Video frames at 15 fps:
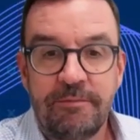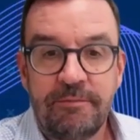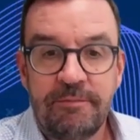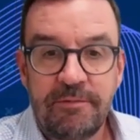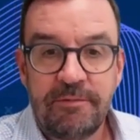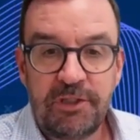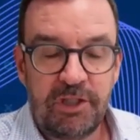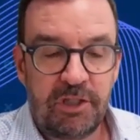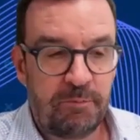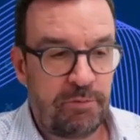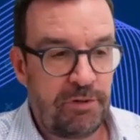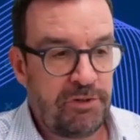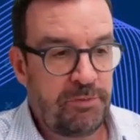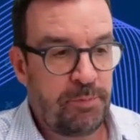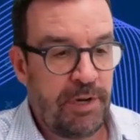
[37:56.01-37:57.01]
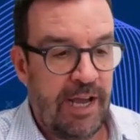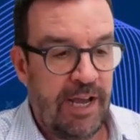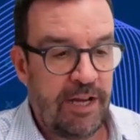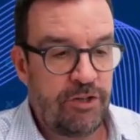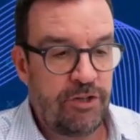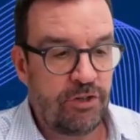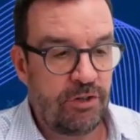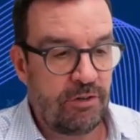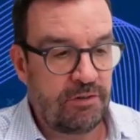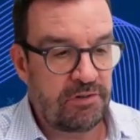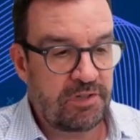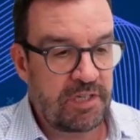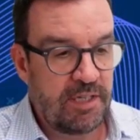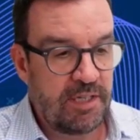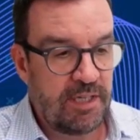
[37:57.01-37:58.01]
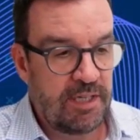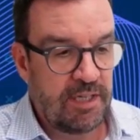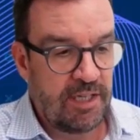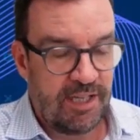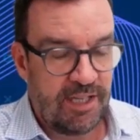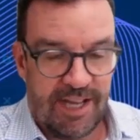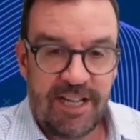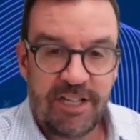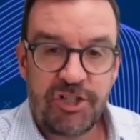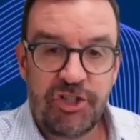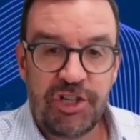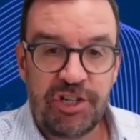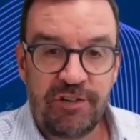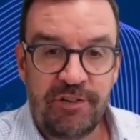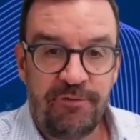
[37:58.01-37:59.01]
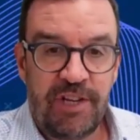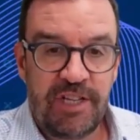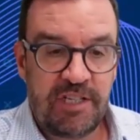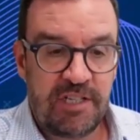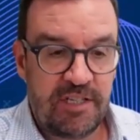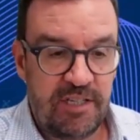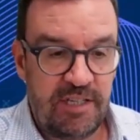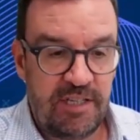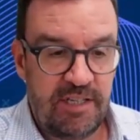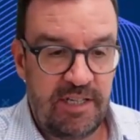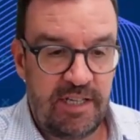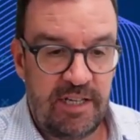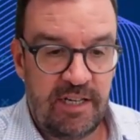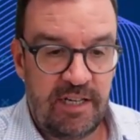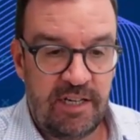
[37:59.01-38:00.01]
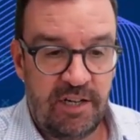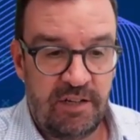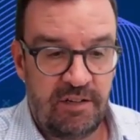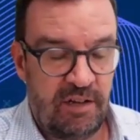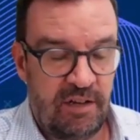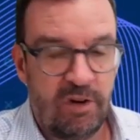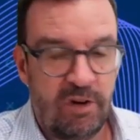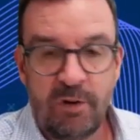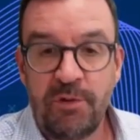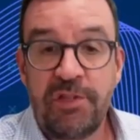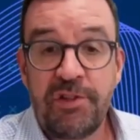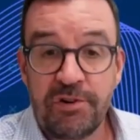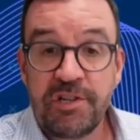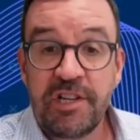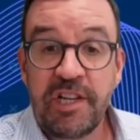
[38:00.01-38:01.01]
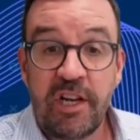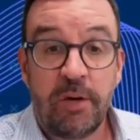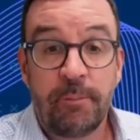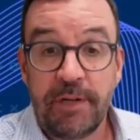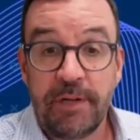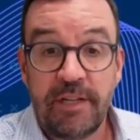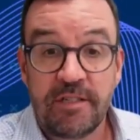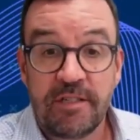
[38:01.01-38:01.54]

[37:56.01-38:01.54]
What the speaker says: So Brisbane Angels last year invested in around 30 companies.